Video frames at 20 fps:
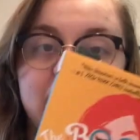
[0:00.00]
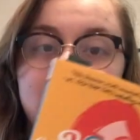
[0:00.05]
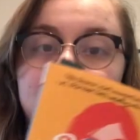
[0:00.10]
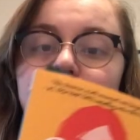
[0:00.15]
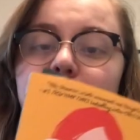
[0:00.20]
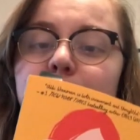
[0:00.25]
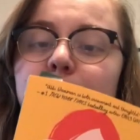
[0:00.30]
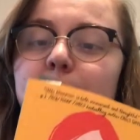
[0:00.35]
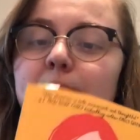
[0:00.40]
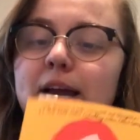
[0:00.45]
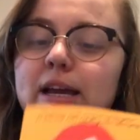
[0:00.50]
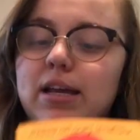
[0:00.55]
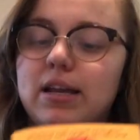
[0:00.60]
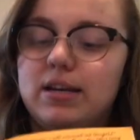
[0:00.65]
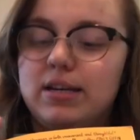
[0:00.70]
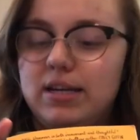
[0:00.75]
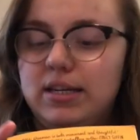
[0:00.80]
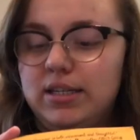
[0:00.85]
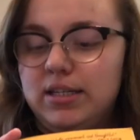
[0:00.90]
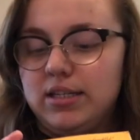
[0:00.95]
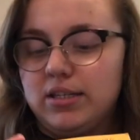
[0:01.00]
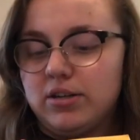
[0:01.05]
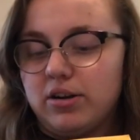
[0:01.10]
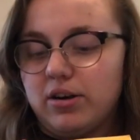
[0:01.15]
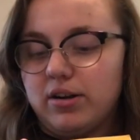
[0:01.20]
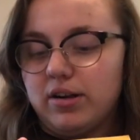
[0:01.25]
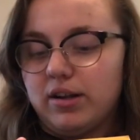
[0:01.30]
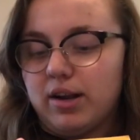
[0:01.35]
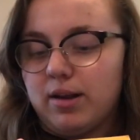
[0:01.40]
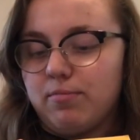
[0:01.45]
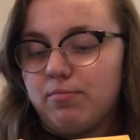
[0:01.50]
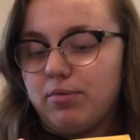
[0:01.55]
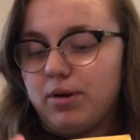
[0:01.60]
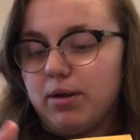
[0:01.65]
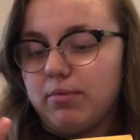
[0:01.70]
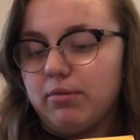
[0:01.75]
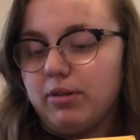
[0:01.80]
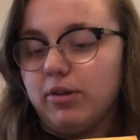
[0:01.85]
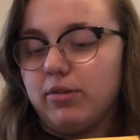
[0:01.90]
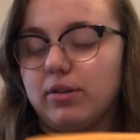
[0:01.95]
I did start it. I'm
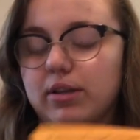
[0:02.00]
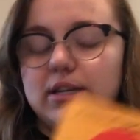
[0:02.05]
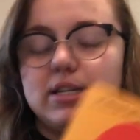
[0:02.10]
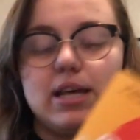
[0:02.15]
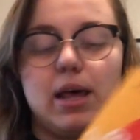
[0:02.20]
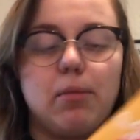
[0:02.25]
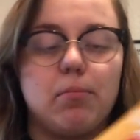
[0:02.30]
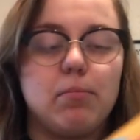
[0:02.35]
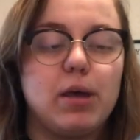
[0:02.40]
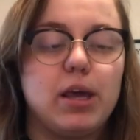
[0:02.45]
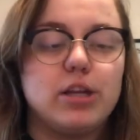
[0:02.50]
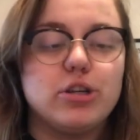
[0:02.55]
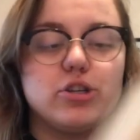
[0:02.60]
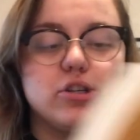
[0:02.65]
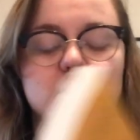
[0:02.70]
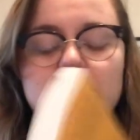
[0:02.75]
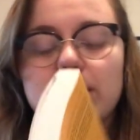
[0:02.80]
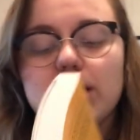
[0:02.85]
probably only 10 pages